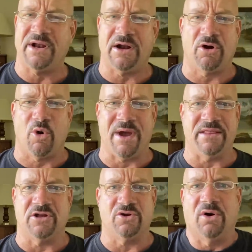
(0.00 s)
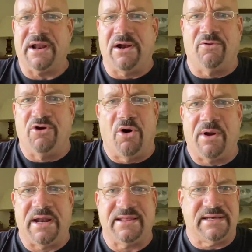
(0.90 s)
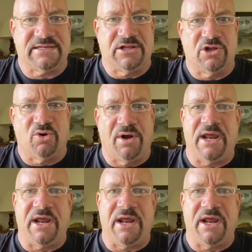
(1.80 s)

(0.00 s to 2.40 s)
They don't go in the door. They don't know anything's in the door.